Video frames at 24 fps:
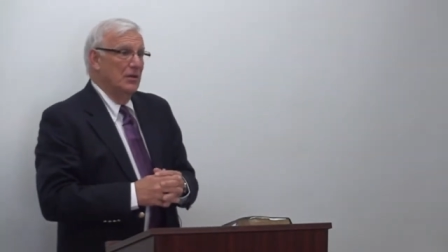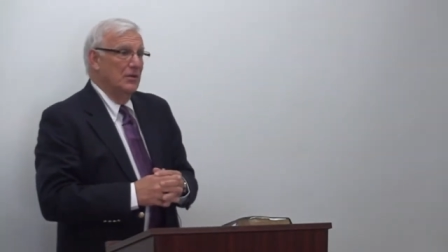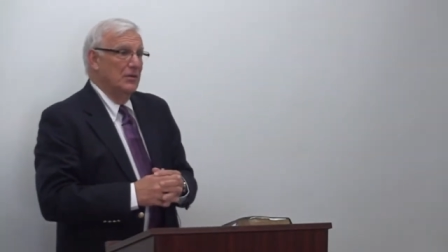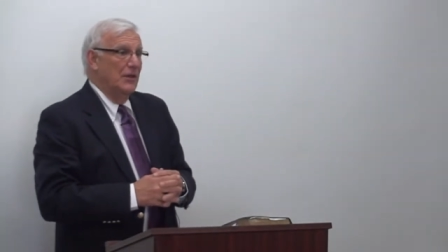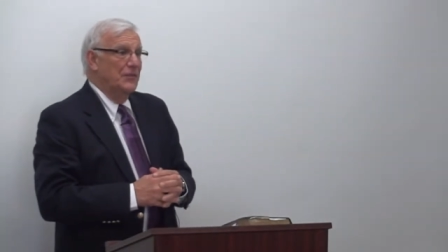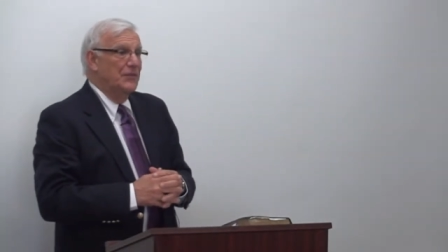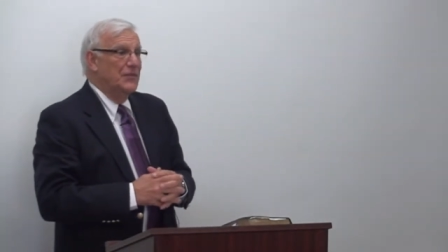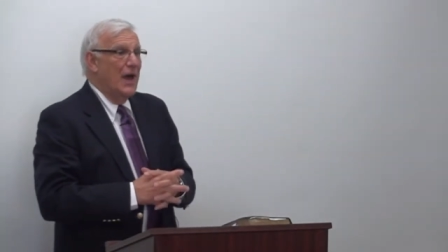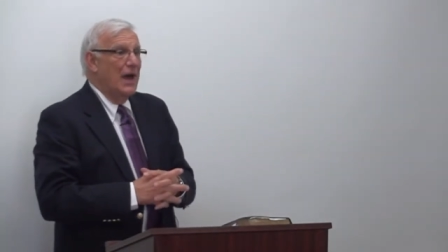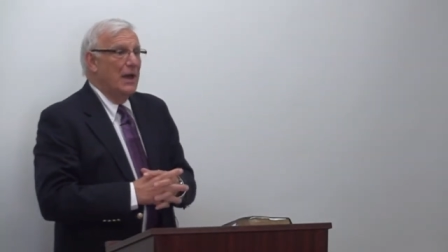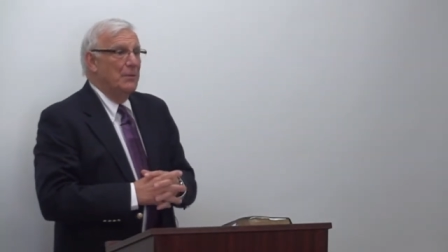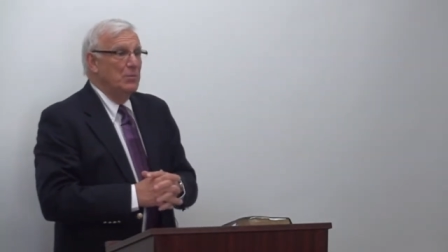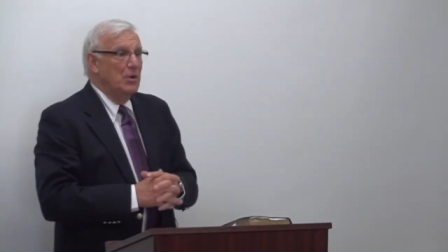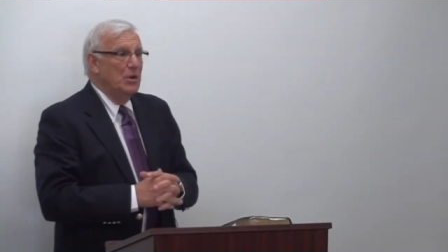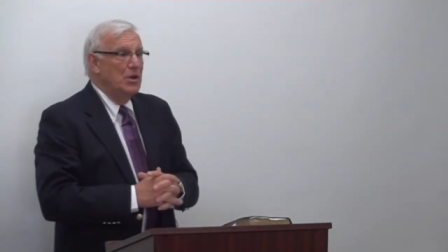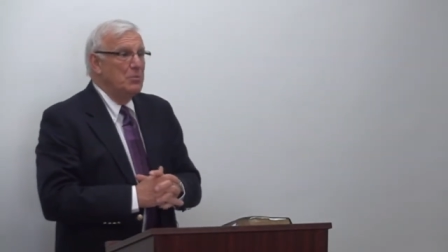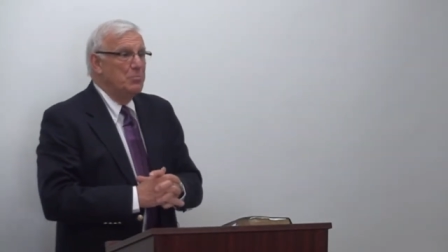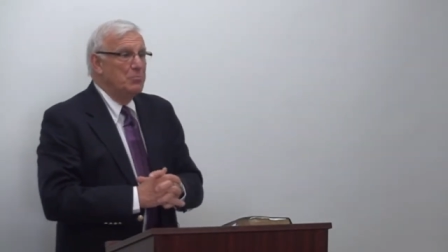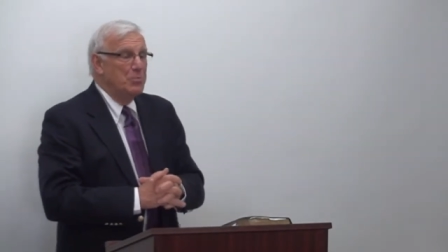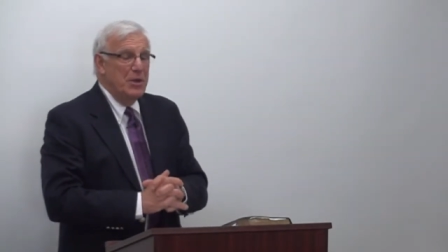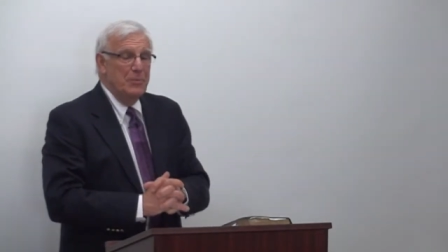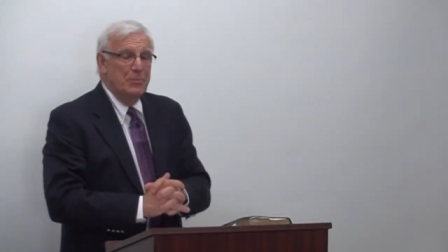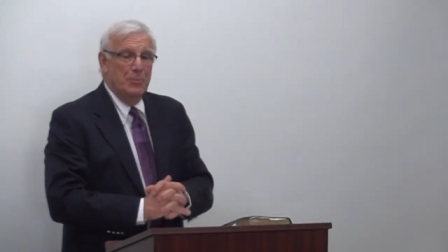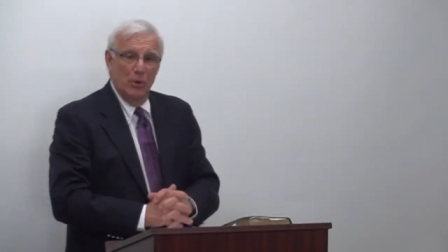that that
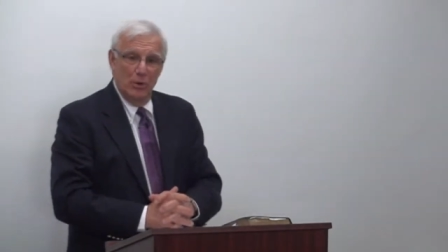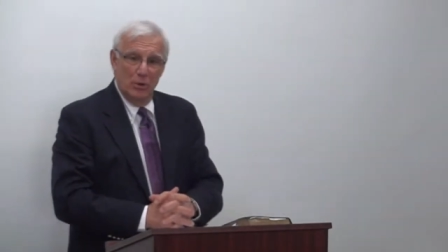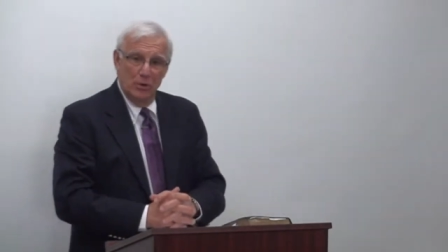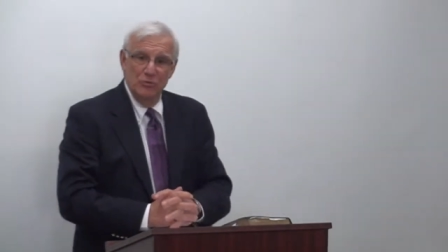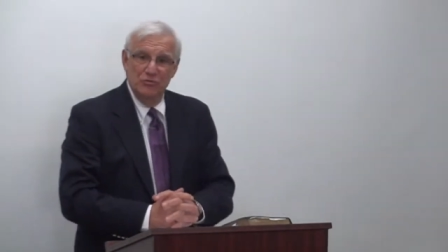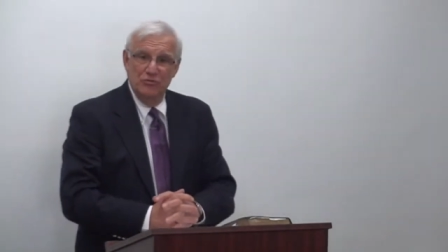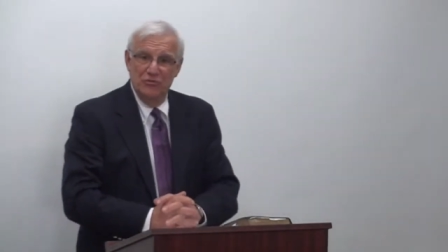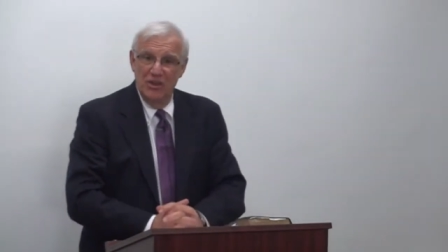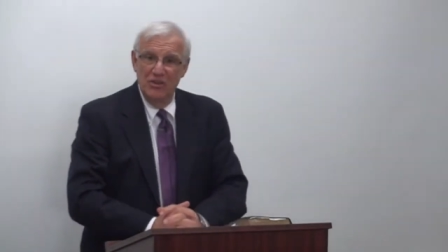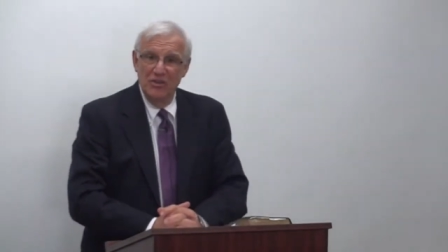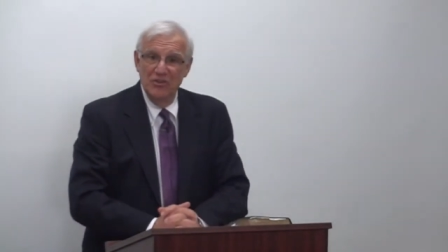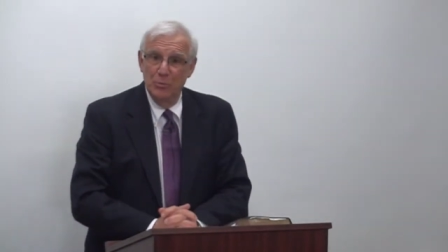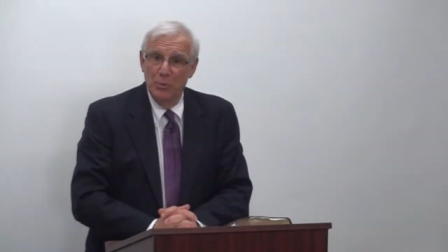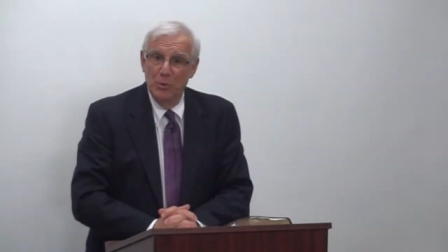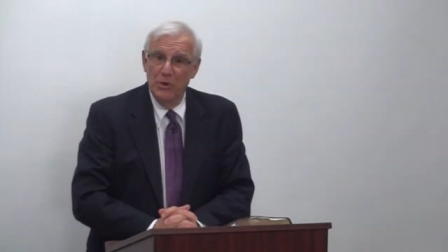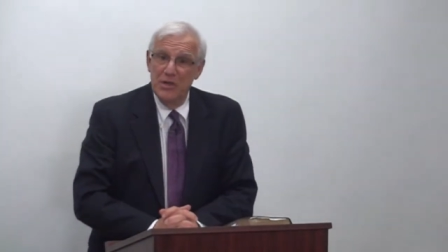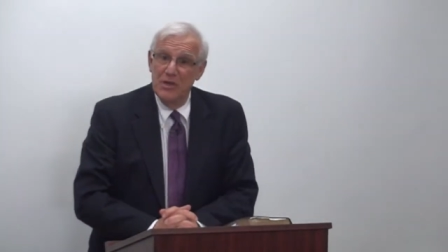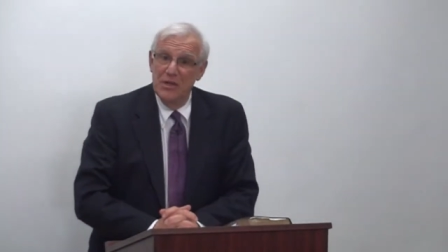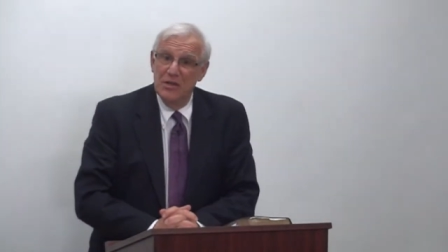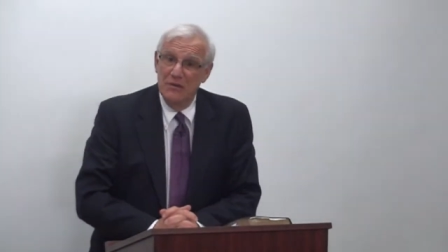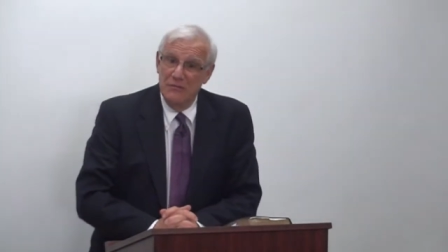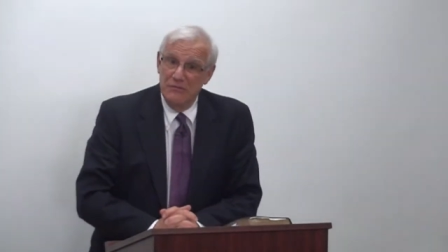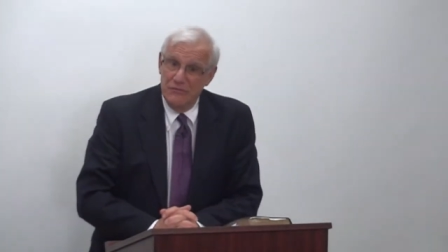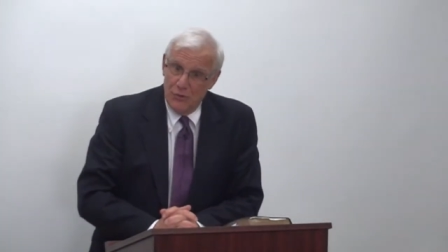many people are
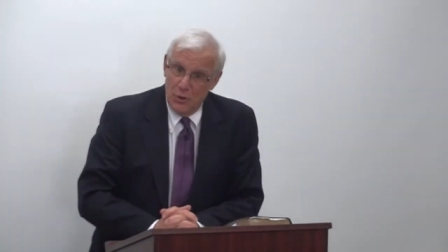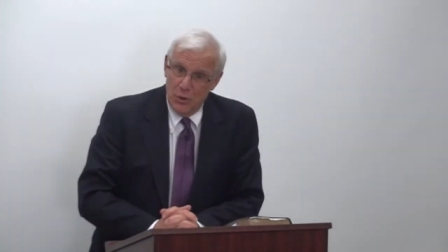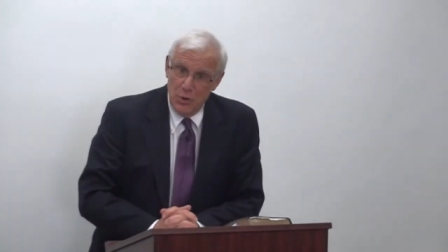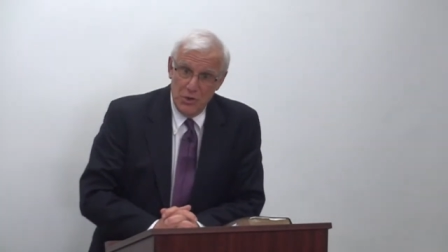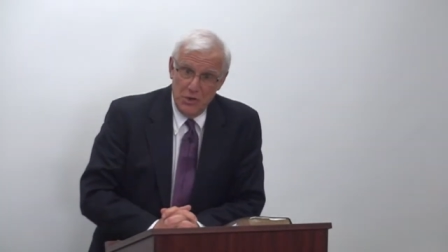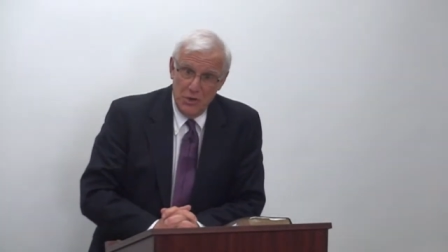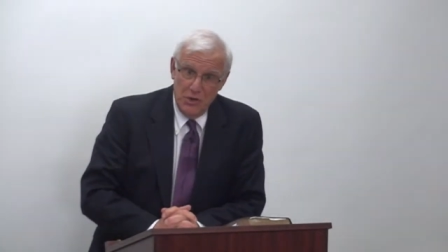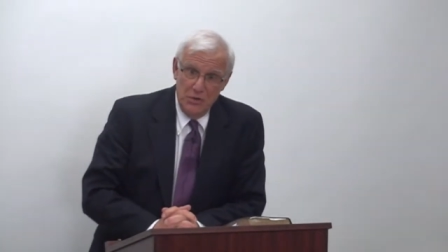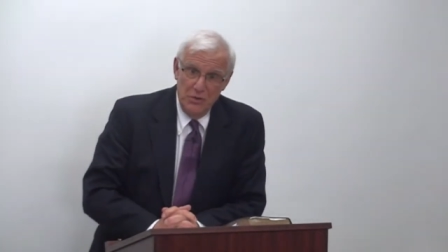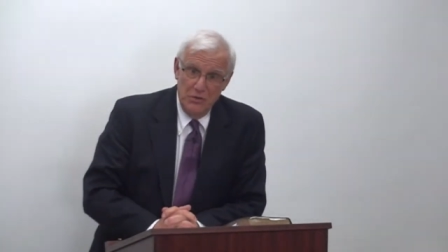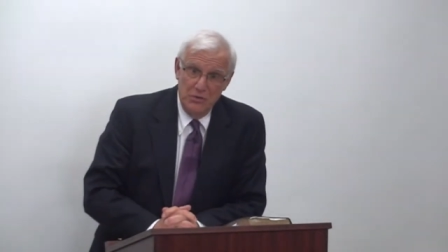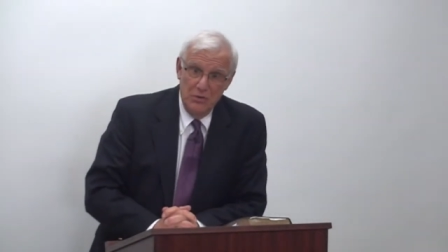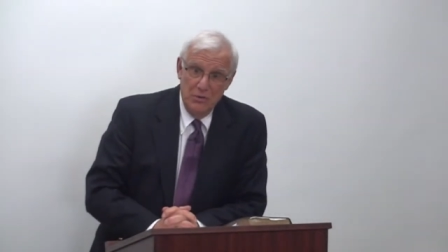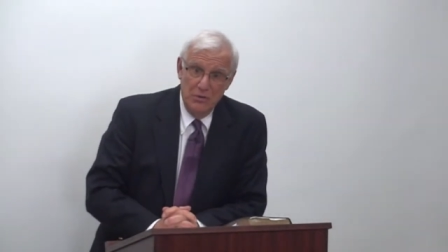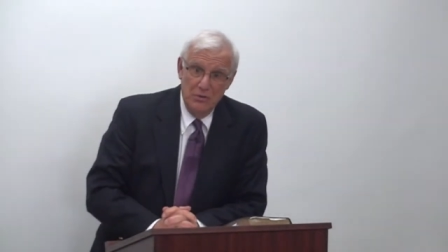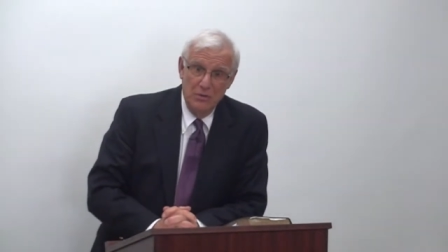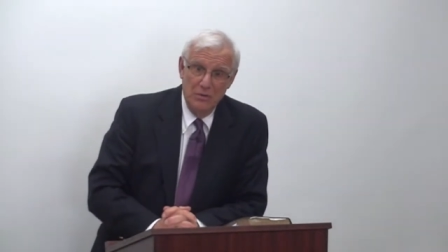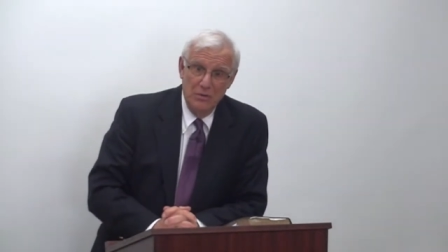genuinely converted.